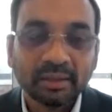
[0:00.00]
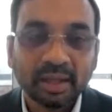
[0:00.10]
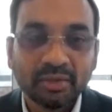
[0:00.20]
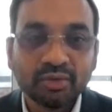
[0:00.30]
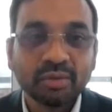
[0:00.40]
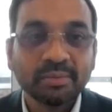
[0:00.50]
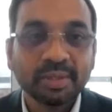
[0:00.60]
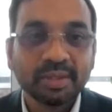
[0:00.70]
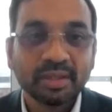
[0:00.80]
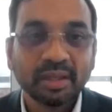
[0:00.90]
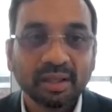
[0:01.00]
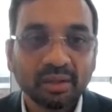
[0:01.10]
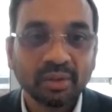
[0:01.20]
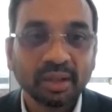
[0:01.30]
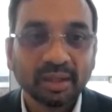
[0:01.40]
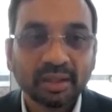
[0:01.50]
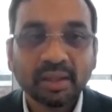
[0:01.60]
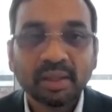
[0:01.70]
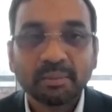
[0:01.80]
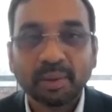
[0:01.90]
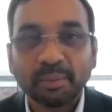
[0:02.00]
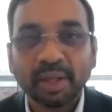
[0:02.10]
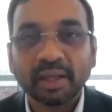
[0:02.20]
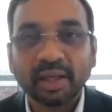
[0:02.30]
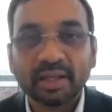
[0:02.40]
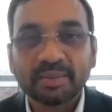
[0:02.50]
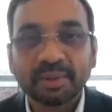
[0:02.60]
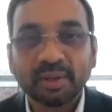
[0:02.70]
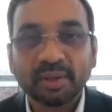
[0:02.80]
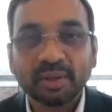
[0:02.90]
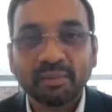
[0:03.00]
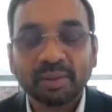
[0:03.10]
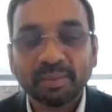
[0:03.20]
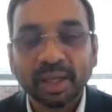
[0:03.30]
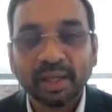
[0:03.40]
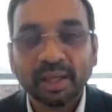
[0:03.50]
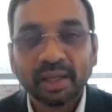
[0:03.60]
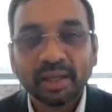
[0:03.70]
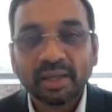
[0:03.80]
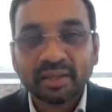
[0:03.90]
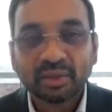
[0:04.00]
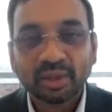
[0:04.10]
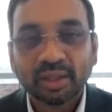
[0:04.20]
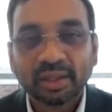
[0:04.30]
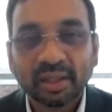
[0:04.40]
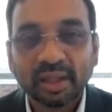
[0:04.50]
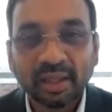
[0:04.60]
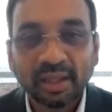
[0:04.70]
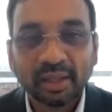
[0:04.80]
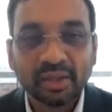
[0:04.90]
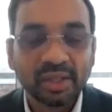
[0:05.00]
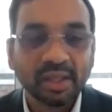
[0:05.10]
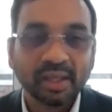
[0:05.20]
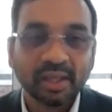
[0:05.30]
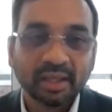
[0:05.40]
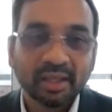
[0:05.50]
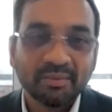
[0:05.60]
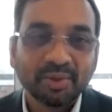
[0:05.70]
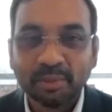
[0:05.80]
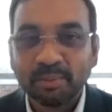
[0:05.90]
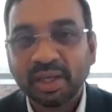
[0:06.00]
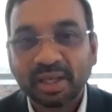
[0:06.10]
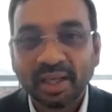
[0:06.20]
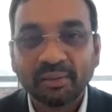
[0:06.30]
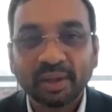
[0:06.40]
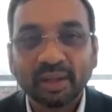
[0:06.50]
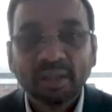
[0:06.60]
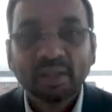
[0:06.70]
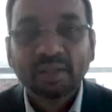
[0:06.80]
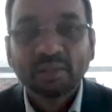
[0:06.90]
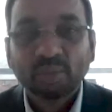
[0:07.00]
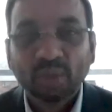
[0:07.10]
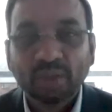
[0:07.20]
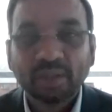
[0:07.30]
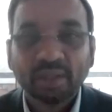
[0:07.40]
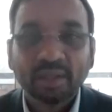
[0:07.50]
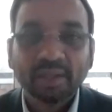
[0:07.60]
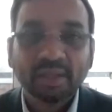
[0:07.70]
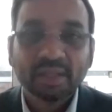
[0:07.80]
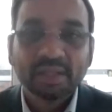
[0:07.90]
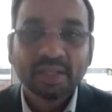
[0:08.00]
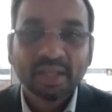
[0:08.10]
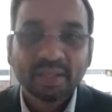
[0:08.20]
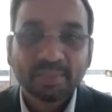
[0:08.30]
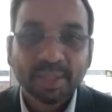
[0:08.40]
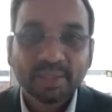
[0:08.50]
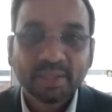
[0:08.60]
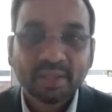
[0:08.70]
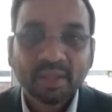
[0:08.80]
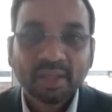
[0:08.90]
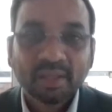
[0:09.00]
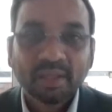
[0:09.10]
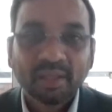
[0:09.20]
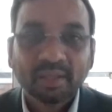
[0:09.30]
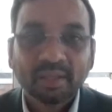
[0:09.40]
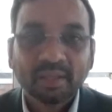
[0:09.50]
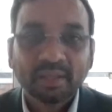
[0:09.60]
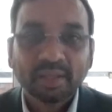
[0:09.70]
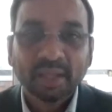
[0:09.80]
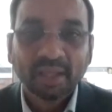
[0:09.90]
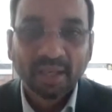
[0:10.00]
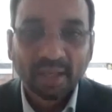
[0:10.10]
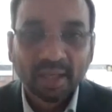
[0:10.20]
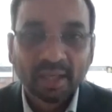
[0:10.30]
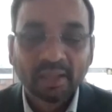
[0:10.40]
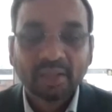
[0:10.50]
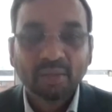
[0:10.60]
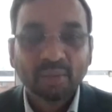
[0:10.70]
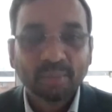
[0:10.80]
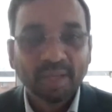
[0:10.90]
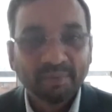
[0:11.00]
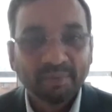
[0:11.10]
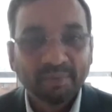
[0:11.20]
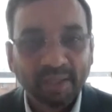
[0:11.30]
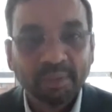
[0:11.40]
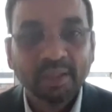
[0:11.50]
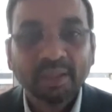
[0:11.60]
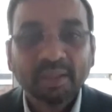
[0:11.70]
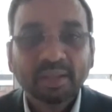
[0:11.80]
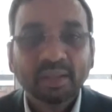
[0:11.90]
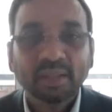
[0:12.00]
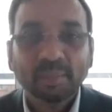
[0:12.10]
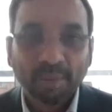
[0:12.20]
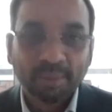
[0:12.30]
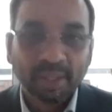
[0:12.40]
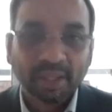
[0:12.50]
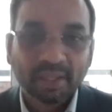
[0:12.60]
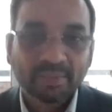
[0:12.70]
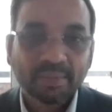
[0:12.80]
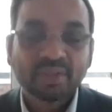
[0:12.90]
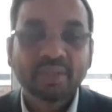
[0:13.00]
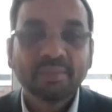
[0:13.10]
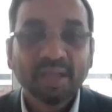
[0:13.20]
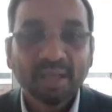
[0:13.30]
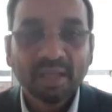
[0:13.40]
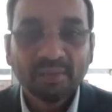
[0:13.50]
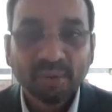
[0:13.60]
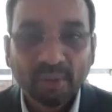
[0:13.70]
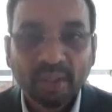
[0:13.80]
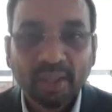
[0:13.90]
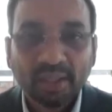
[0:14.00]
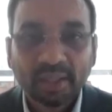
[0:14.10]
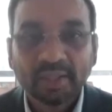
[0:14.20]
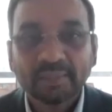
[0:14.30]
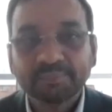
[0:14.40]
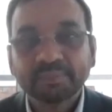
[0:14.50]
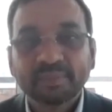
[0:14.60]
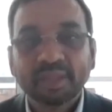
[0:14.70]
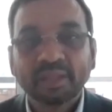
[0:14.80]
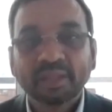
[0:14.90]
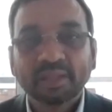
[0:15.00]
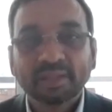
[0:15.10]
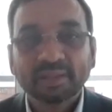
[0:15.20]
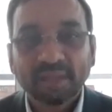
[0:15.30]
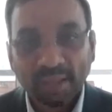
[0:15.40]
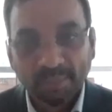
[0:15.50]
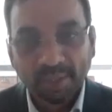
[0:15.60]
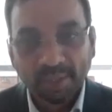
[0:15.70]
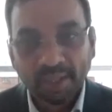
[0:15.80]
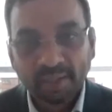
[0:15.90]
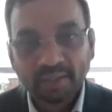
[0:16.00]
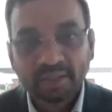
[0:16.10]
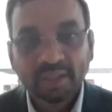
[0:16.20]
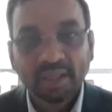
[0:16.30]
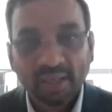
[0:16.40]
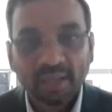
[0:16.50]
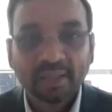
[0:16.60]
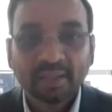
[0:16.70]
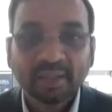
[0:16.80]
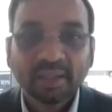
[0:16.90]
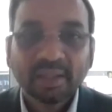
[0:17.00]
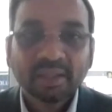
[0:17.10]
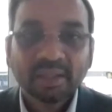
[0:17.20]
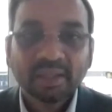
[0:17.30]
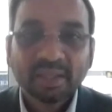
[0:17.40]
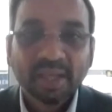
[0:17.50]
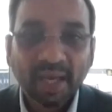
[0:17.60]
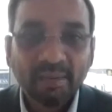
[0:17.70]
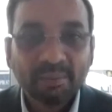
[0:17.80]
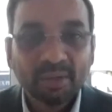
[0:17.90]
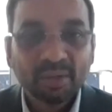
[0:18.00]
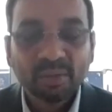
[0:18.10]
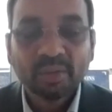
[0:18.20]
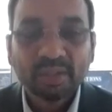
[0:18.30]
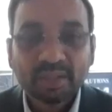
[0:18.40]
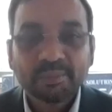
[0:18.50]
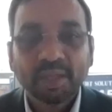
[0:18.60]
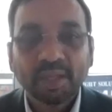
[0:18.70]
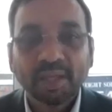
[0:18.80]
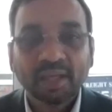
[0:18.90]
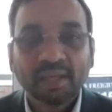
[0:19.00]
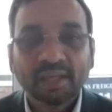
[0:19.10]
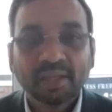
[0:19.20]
consumers into the public transport in Mumbai so that he or she can comfortably travel what he or she expects in a car to be available in the public transport. Similarly, if you look at the double deckers in London, it's aimed towards bringing